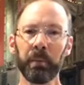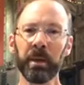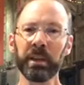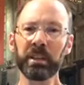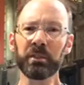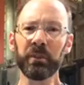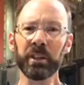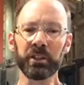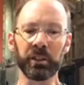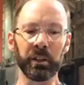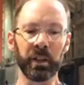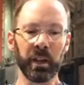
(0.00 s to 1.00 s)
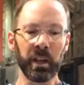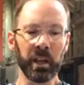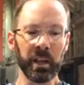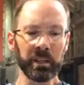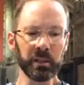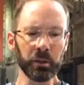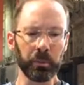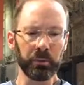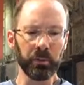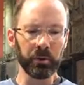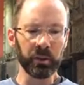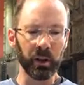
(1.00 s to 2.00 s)
Peter's vision isn't the
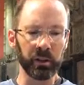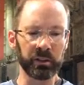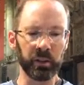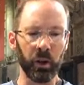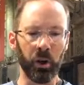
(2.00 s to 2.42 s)
product